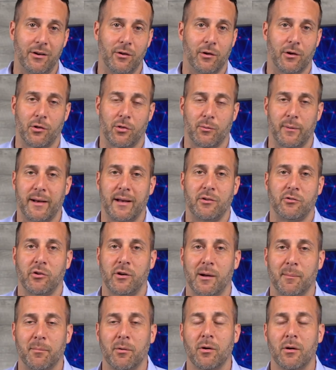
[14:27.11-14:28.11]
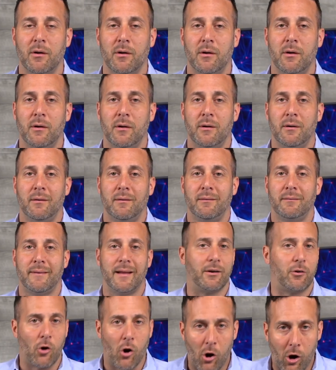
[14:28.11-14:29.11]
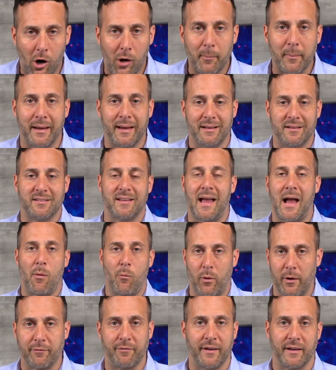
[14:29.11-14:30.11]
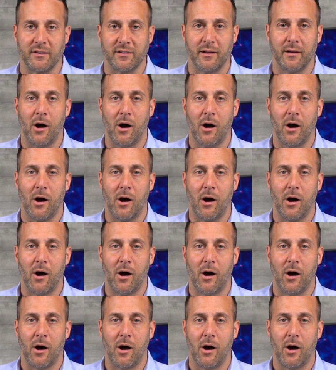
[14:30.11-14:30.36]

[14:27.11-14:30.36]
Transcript: on a 3-digit number, then call me and say, I want to fix it.